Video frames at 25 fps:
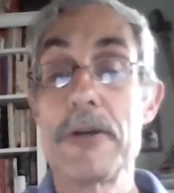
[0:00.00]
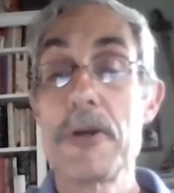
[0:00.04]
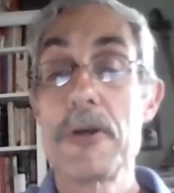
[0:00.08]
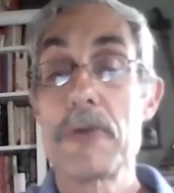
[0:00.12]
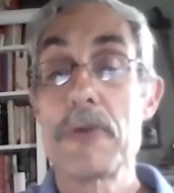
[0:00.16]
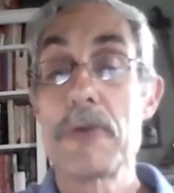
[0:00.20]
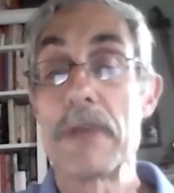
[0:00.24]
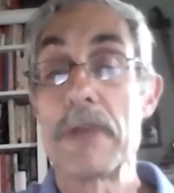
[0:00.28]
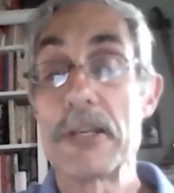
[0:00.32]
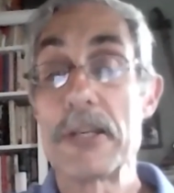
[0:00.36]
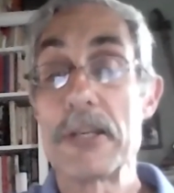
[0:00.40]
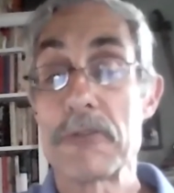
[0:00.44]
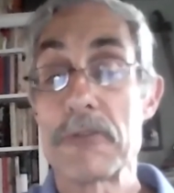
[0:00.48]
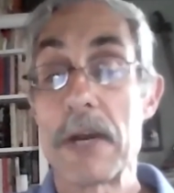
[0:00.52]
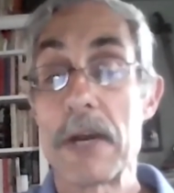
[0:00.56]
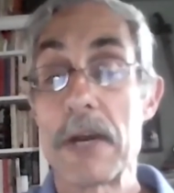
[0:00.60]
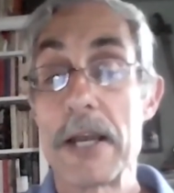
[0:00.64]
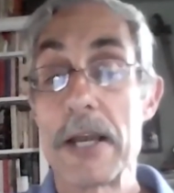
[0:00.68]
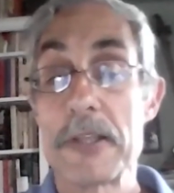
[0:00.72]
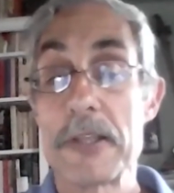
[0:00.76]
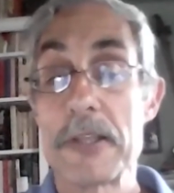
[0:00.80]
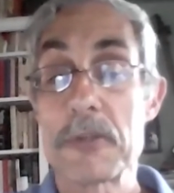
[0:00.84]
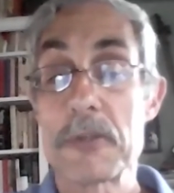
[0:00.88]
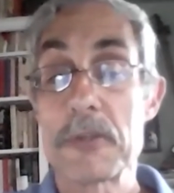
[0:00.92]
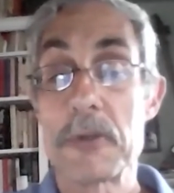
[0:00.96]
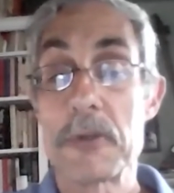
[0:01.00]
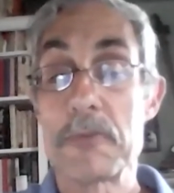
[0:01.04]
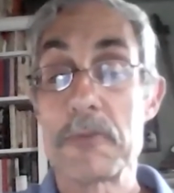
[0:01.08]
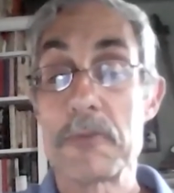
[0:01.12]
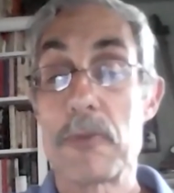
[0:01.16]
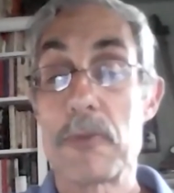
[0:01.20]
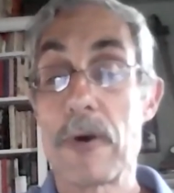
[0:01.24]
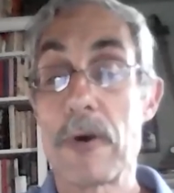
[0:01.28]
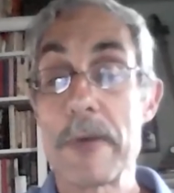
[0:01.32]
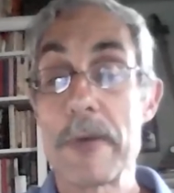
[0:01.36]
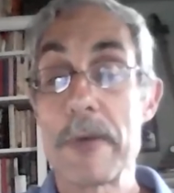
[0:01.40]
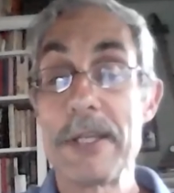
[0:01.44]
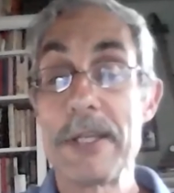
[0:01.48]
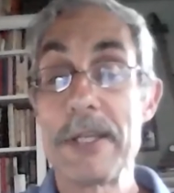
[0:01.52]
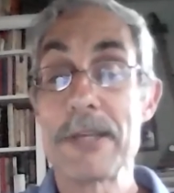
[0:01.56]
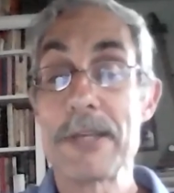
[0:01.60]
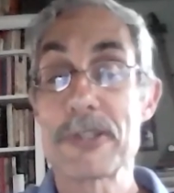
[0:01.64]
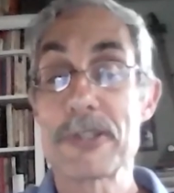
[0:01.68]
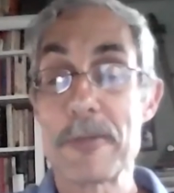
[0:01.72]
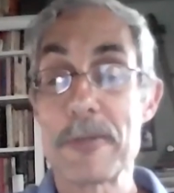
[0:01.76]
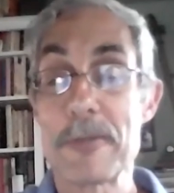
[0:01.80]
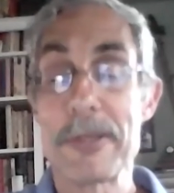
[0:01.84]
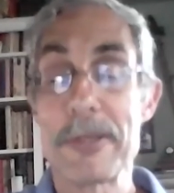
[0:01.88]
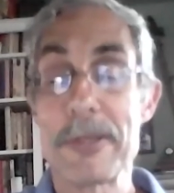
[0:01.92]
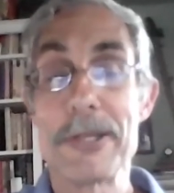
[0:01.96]
race riots, because well, we need
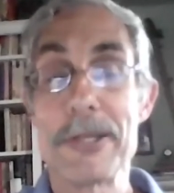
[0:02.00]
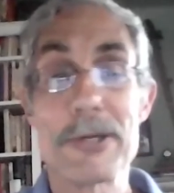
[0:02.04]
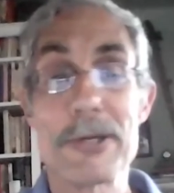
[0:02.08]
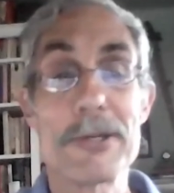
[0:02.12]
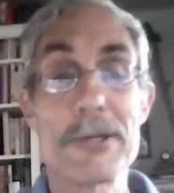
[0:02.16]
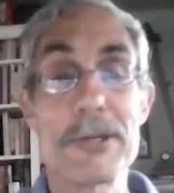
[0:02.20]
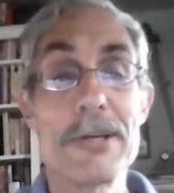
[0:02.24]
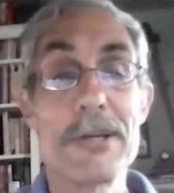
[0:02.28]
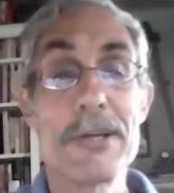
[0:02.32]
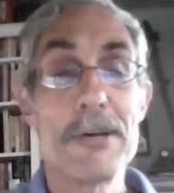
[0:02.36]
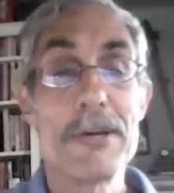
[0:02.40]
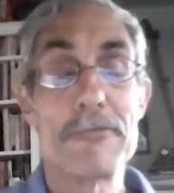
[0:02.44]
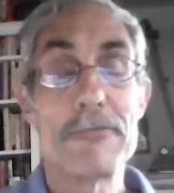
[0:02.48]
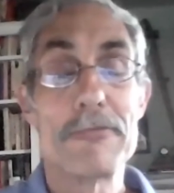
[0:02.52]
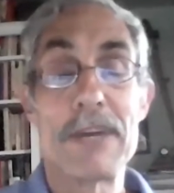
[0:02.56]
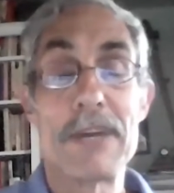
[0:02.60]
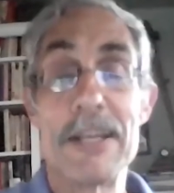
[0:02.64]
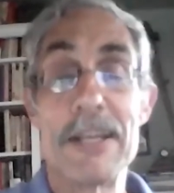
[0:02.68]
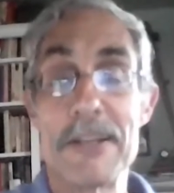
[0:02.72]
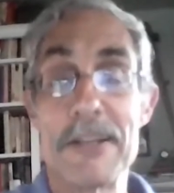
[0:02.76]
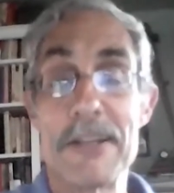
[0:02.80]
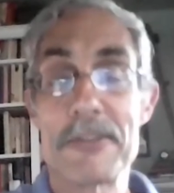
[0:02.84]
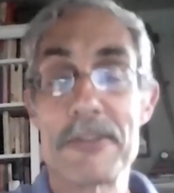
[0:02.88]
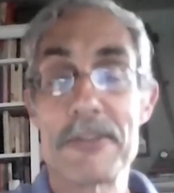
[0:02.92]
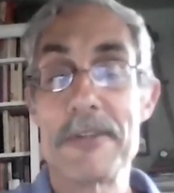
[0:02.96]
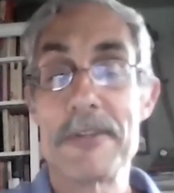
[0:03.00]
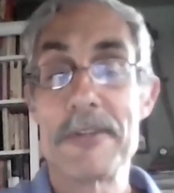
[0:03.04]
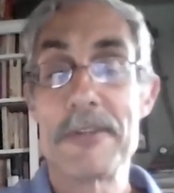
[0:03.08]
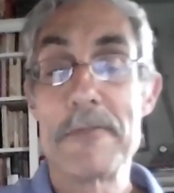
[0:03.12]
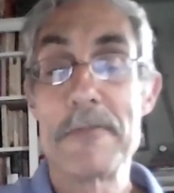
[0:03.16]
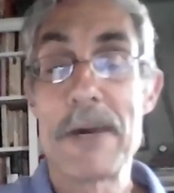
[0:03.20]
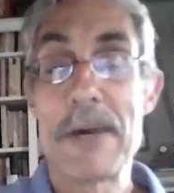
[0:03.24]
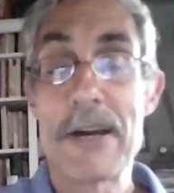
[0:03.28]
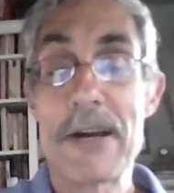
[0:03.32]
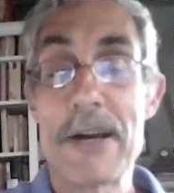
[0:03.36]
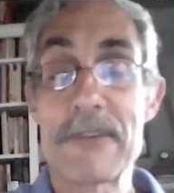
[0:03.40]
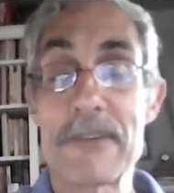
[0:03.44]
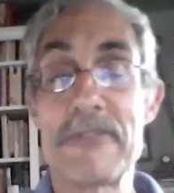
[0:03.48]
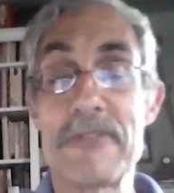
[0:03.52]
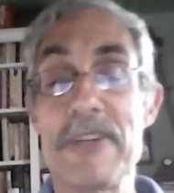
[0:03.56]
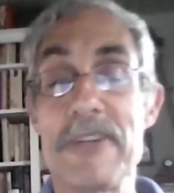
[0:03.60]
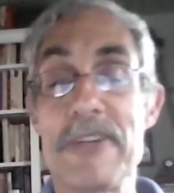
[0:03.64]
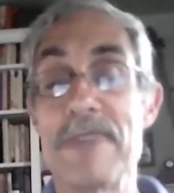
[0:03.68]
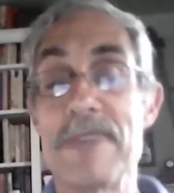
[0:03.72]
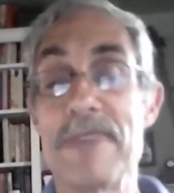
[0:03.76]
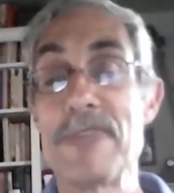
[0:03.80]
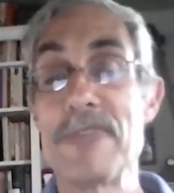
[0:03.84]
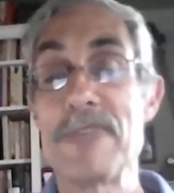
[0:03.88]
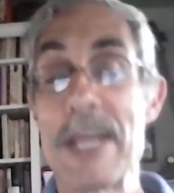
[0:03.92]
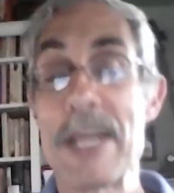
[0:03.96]
somebody to write the biography
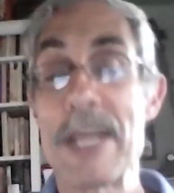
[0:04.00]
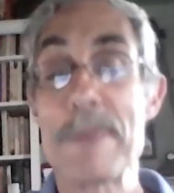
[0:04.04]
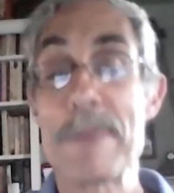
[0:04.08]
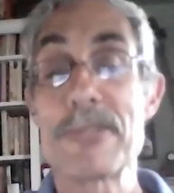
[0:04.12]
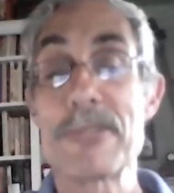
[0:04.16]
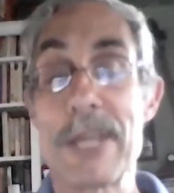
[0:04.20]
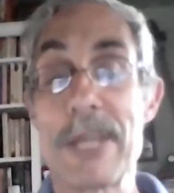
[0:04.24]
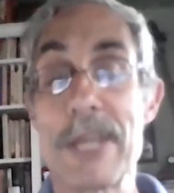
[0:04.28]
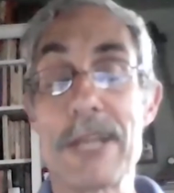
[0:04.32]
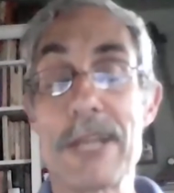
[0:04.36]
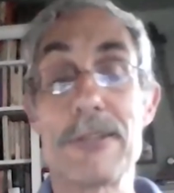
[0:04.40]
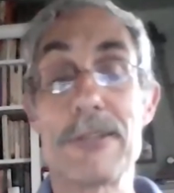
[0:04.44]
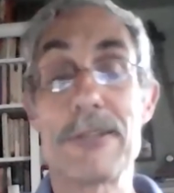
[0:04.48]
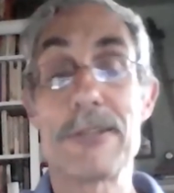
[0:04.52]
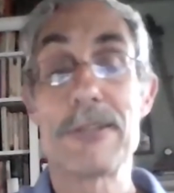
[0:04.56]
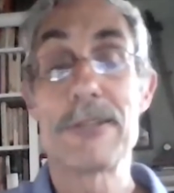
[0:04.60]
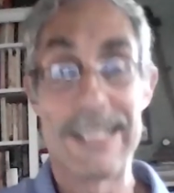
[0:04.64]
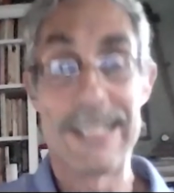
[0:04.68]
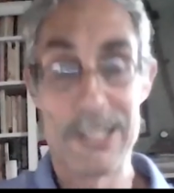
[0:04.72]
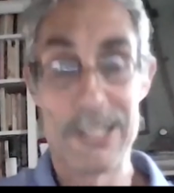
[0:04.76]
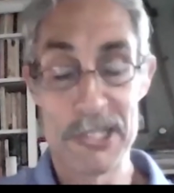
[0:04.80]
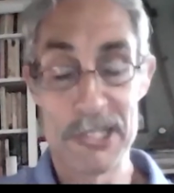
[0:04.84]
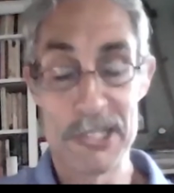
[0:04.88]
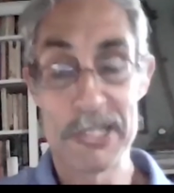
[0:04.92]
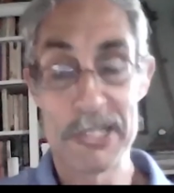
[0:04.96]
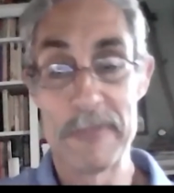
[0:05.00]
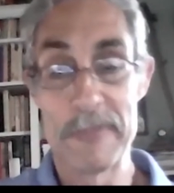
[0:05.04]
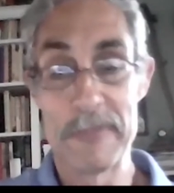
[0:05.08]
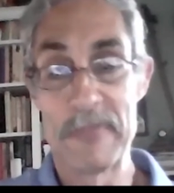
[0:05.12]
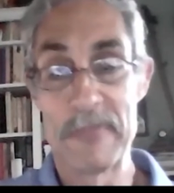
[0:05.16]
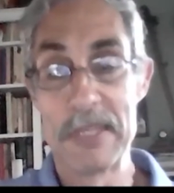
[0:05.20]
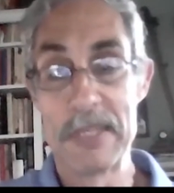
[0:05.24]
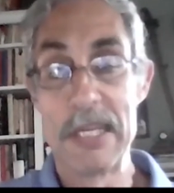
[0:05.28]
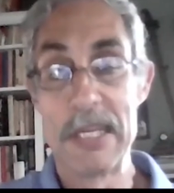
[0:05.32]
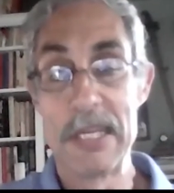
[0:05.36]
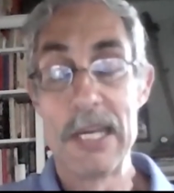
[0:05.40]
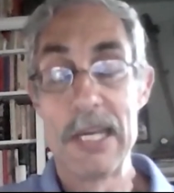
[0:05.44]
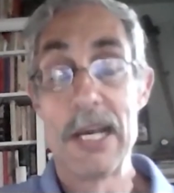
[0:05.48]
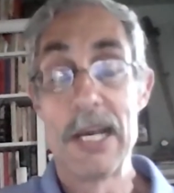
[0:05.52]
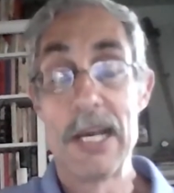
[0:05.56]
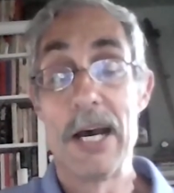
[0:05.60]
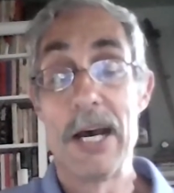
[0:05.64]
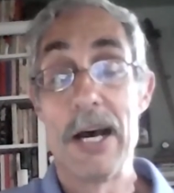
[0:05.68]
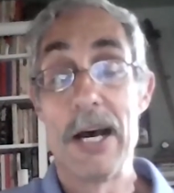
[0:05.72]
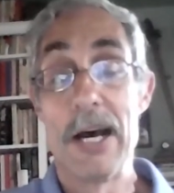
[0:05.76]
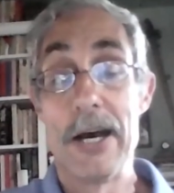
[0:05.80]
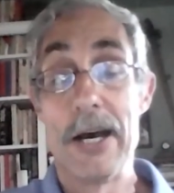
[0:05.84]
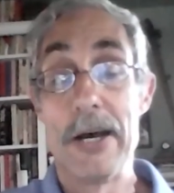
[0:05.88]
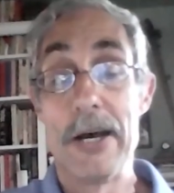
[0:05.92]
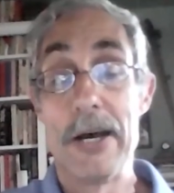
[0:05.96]
of James Taylor Ellyson,
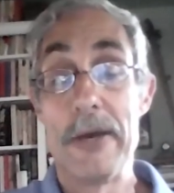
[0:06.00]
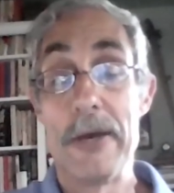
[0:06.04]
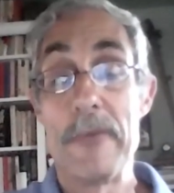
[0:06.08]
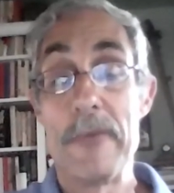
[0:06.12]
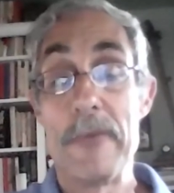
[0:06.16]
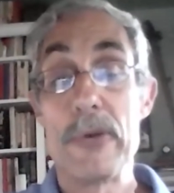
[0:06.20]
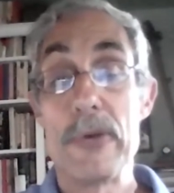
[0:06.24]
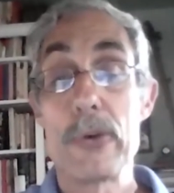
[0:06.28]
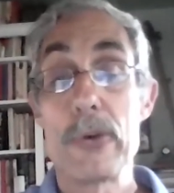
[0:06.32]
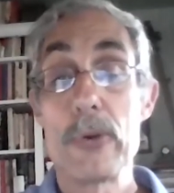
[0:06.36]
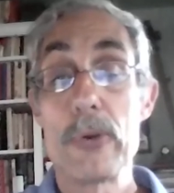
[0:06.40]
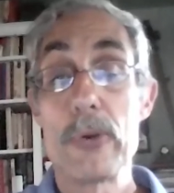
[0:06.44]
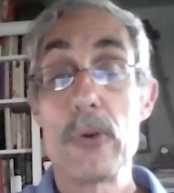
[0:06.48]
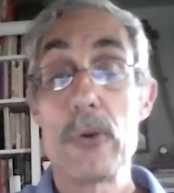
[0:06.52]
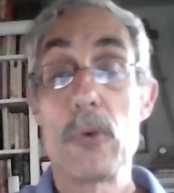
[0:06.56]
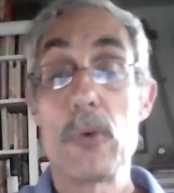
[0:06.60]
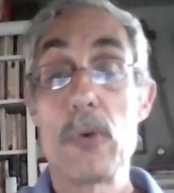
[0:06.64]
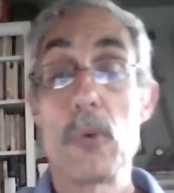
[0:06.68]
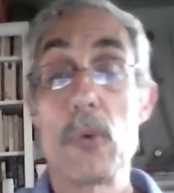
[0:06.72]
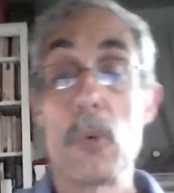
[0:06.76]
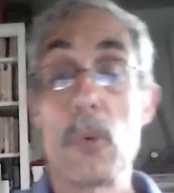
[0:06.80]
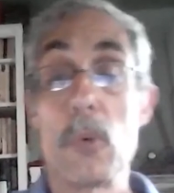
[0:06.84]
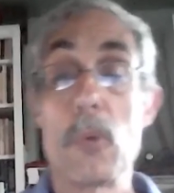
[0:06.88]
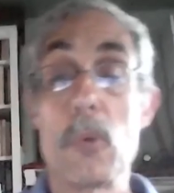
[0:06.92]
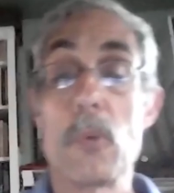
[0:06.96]
uh, who